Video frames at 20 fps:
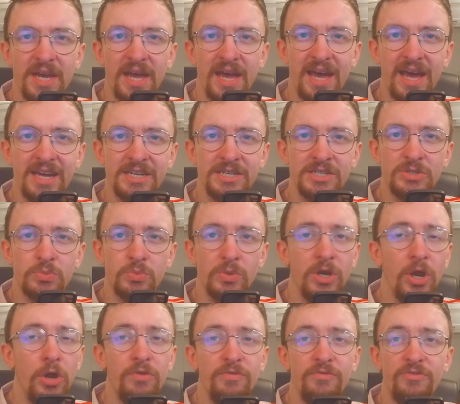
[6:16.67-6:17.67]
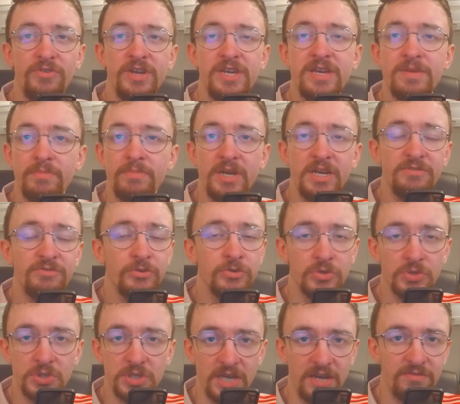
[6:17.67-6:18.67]
and will hopefully make for a
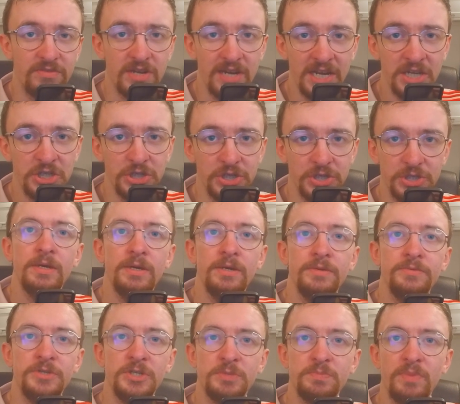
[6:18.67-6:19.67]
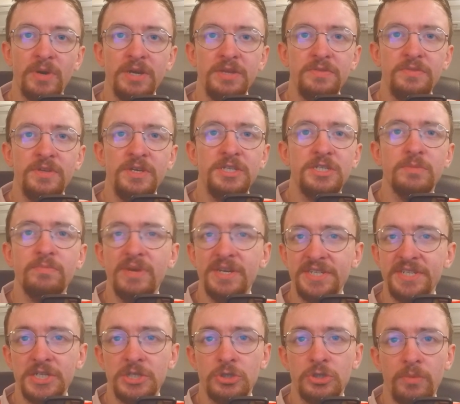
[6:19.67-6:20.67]
good set of clashes. Despite the
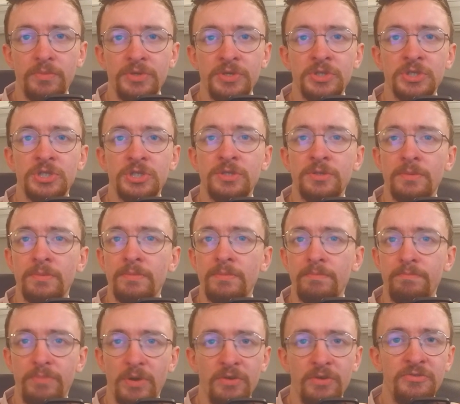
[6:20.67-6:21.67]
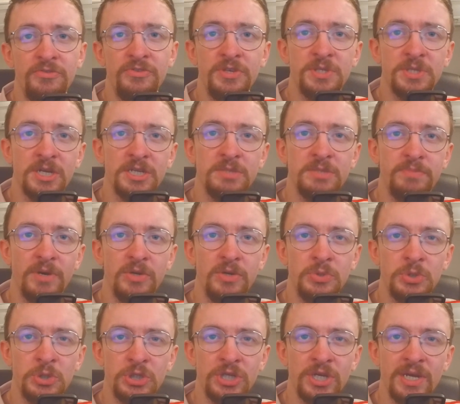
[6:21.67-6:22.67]
domestic dominance both of these sides
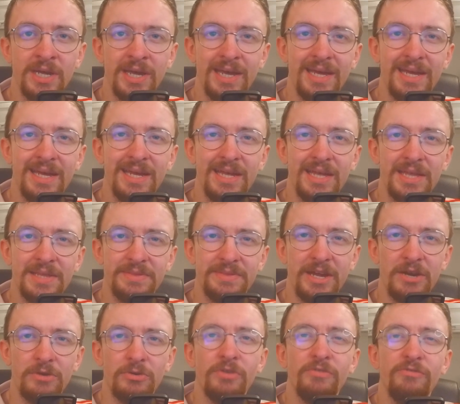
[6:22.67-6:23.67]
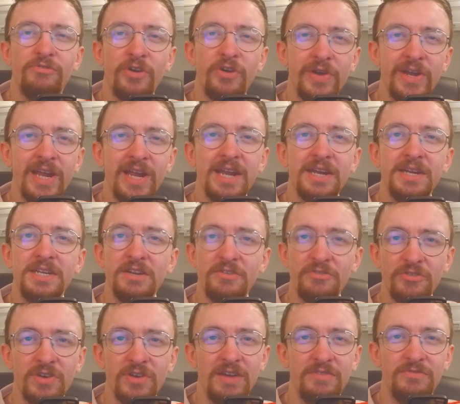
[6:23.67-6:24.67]
boast, they are on very
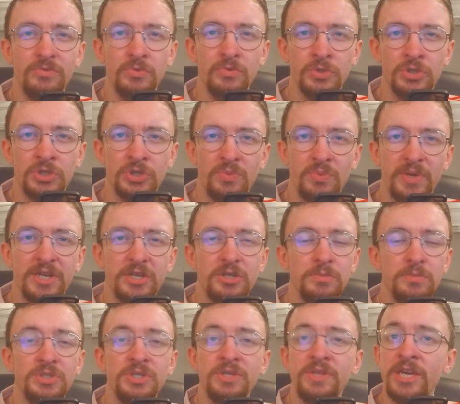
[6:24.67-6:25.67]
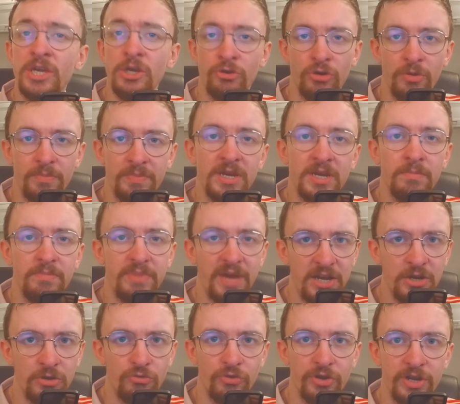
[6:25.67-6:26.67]
different levels when it comes to their European
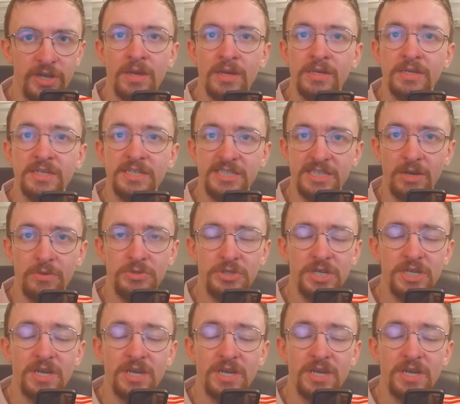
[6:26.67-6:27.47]
pedigree. Celtic